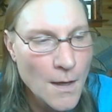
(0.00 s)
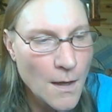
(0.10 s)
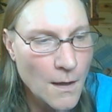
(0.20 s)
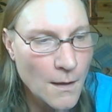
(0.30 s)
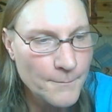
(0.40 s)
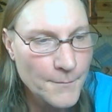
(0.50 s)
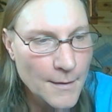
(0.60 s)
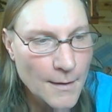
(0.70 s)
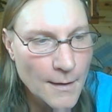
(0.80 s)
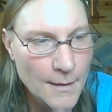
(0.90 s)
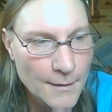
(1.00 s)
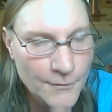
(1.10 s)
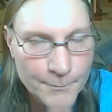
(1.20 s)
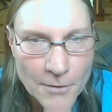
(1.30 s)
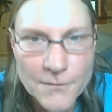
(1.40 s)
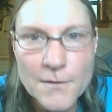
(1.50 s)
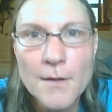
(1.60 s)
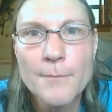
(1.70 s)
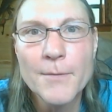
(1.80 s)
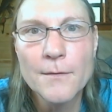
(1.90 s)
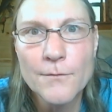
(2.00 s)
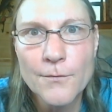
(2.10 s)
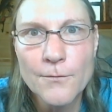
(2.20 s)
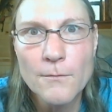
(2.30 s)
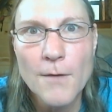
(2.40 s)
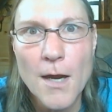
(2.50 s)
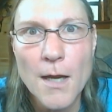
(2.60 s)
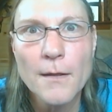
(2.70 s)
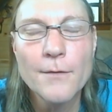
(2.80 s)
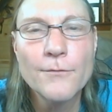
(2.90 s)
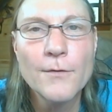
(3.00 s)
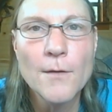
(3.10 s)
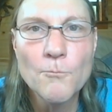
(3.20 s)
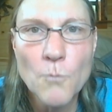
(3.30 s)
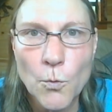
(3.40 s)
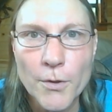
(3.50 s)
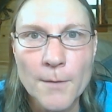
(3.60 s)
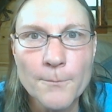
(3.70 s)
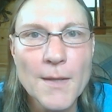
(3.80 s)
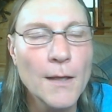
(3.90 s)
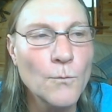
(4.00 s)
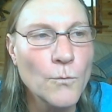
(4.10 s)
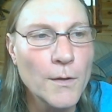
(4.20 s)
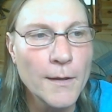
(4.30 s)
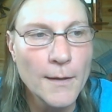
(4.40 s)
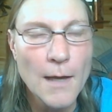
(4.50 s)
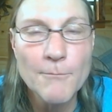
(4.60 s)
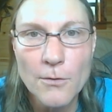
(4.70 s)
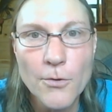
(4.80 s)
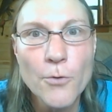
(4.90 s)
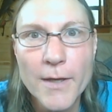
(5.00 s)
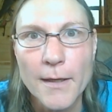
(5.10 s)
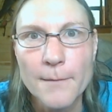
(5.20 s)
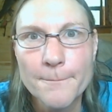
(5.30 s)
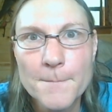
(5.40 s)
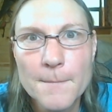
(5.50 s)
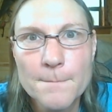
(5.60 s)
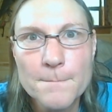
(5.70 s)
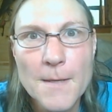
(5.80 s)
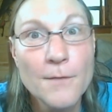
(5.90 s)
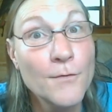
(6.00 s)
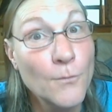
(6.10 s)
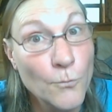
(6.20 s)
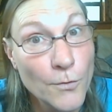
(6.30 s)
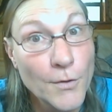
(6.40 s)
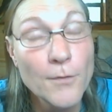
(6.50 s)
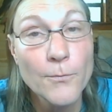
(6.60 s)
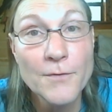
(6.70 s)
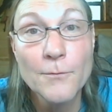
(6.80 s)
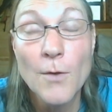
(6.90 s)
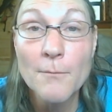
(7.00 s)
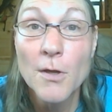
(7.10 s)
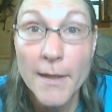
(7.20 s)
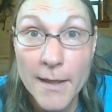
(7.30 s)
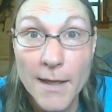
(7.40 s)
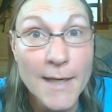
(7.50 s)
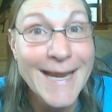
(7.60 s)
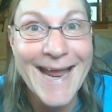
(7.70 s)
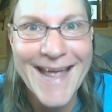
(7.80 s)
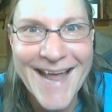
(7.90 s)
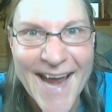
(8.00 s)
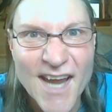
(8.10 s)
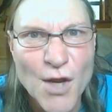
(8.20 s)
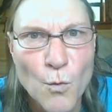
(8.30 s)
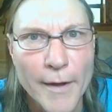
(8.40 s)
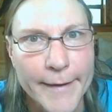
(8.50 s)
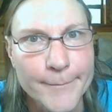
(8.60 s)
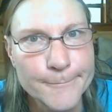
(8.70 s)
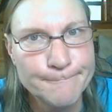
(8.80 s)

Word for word: Um, it's supposed to come into O'Reilly's in the morning, and and I'm gonna go get it. And there's a, another reason why I'm gonna get it anyway.